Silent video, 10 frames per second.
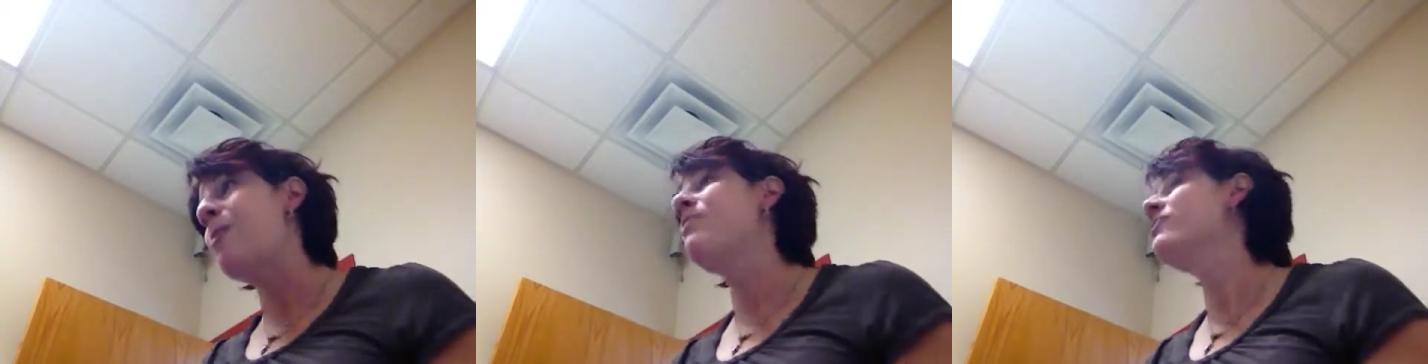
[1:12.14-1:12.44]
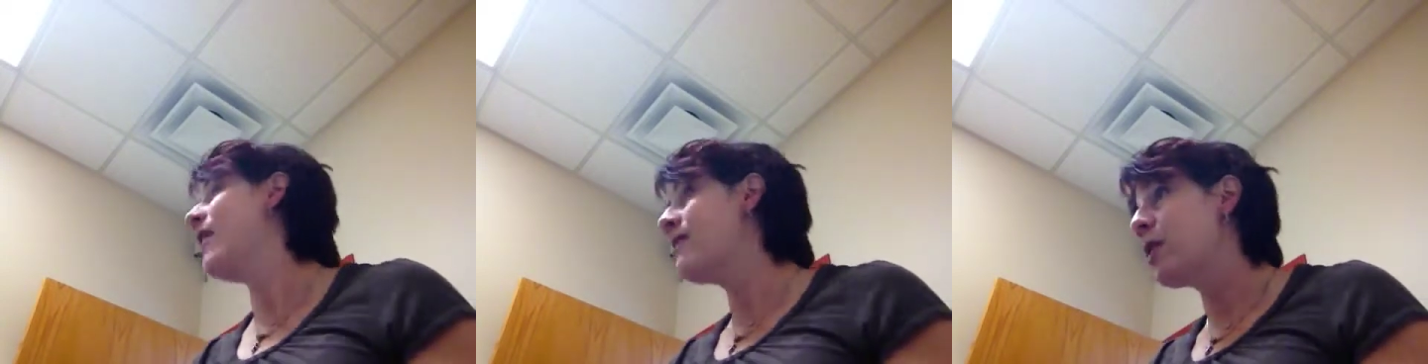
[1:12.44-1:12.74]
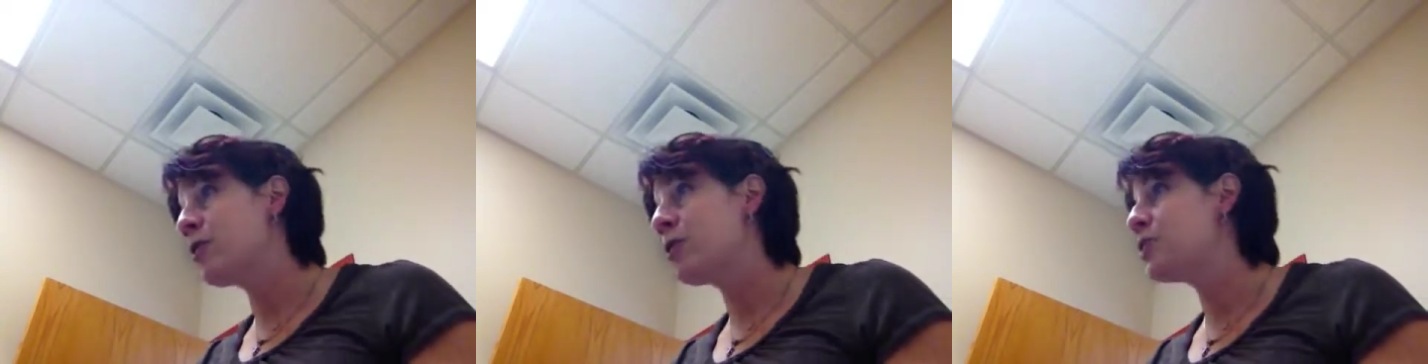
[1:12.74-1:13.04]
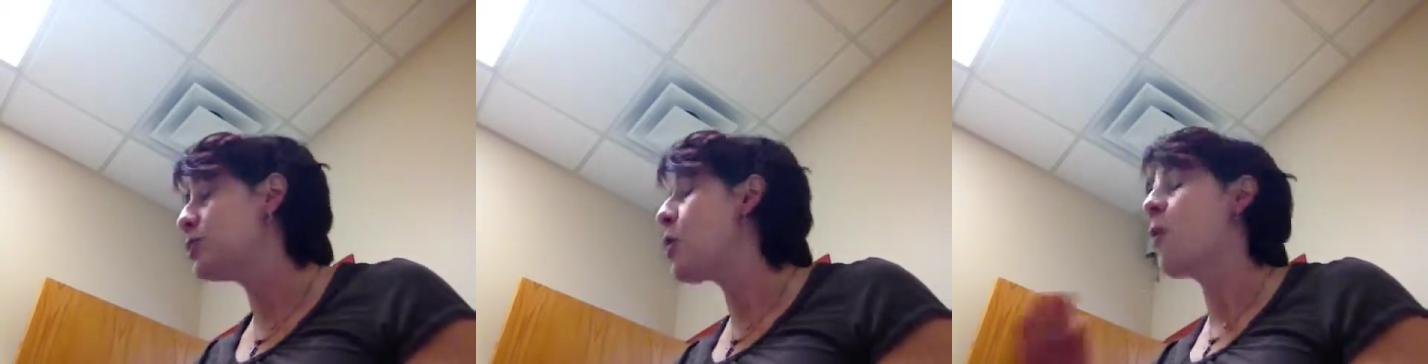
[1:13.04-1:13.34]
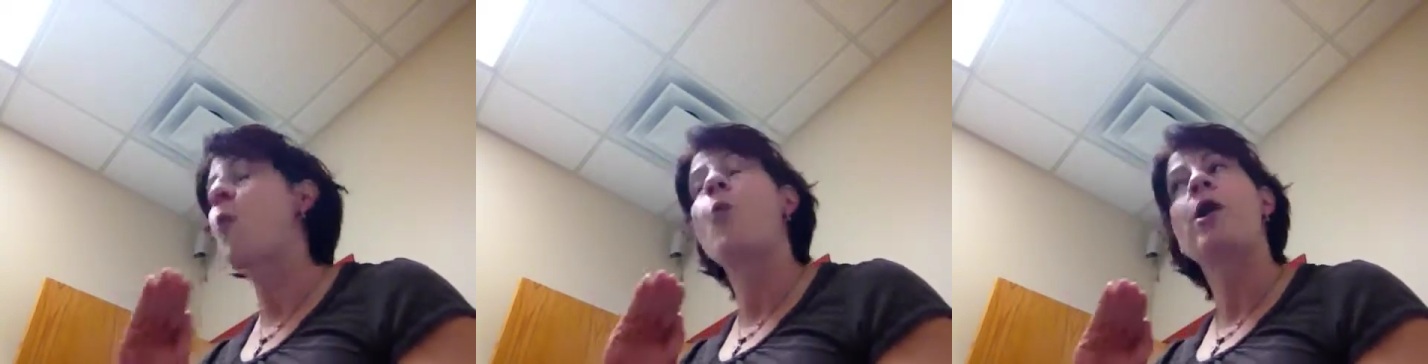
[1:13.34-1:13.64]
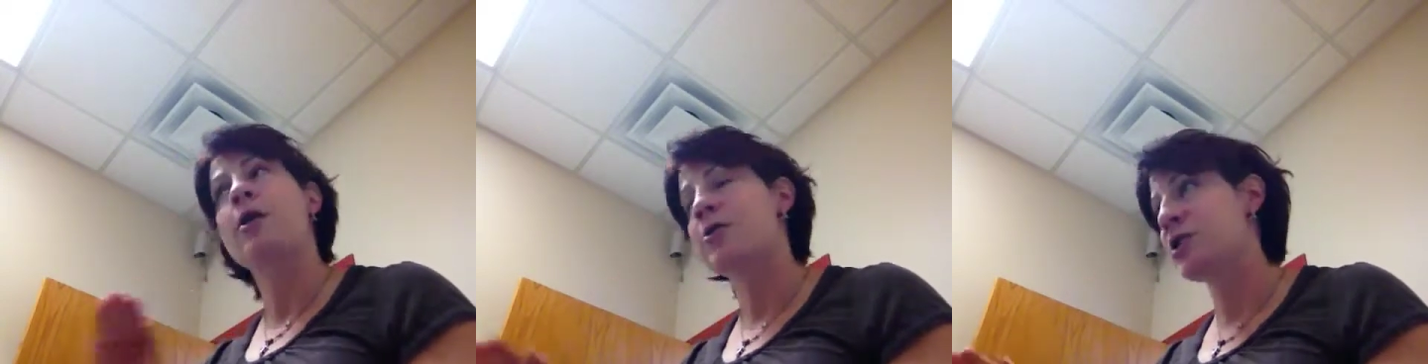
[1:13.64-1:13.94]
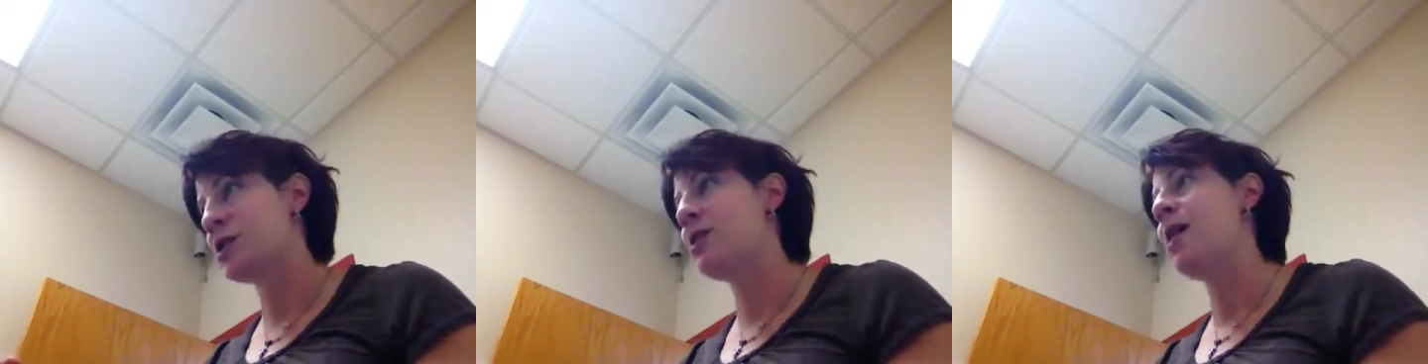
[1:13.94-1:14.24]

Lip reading: up at 500, so we know she's a